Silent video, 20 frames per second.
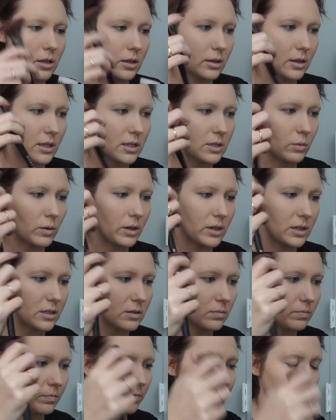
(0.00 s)
This one
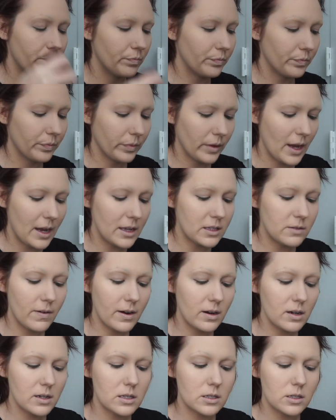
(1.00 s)
is, it's
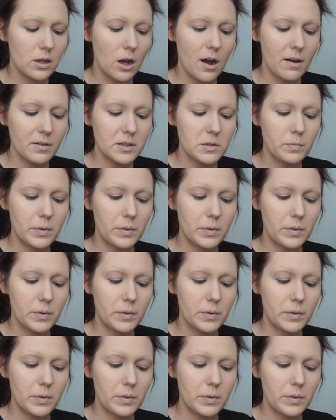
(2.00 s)
very soft,